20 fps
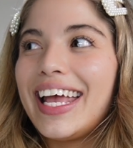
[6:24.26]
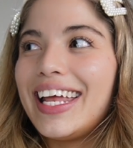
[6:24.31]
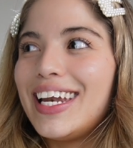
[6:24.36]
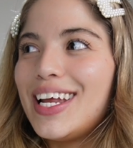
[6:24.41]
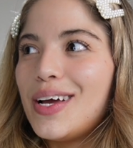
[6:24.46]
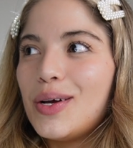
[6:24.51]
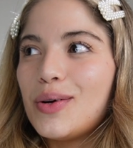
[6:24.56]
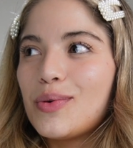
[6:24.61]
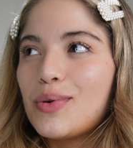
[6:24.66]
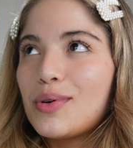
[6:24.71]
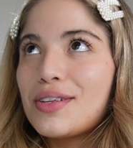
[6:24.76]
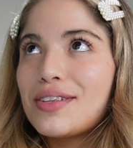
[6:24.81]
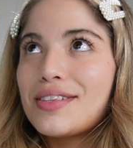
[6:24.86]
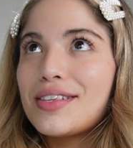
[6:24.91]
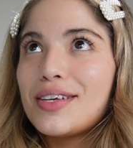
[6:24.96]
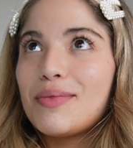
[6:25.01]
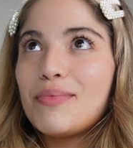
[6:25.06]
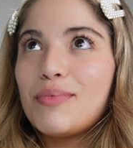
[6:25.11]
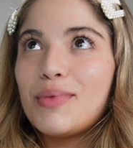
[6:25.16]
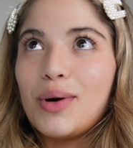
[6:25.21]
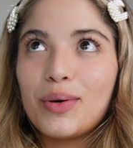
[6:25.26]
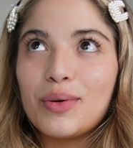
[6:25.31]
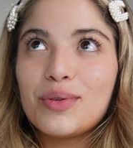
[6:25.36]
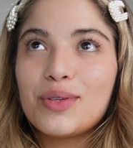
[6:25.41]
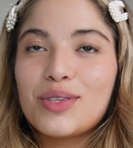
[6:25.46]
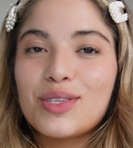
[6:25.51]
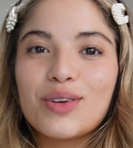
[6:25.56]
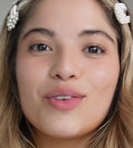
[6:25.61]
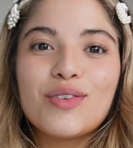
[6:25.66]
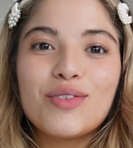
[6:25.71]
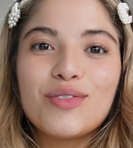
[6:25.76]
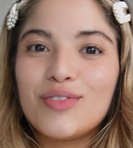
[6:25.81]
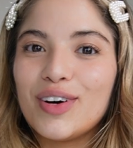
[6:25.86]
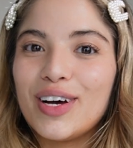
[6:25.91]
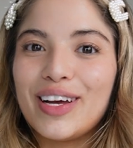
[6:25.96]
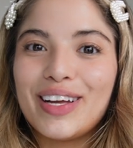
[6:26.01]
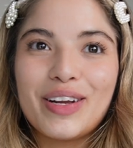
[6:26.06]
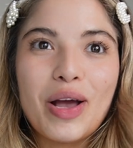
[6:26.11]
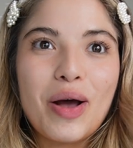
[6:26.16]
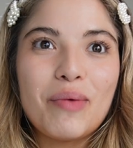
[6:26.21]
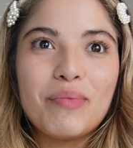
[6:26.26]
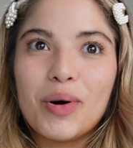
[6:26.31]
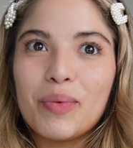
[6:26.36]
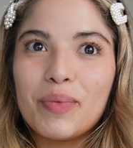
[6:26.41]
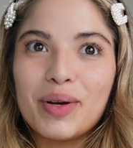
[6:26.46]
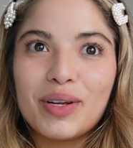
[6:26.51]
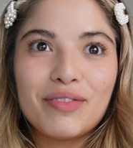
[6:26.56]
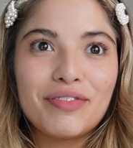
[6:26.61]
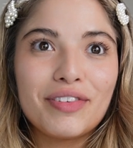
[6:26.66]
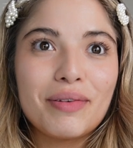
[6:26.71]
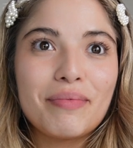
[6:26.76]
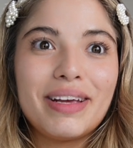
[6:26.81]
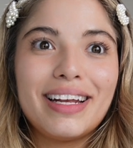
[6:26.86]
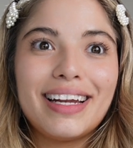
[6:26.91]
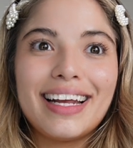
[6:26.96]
and it was the most fun moment for me.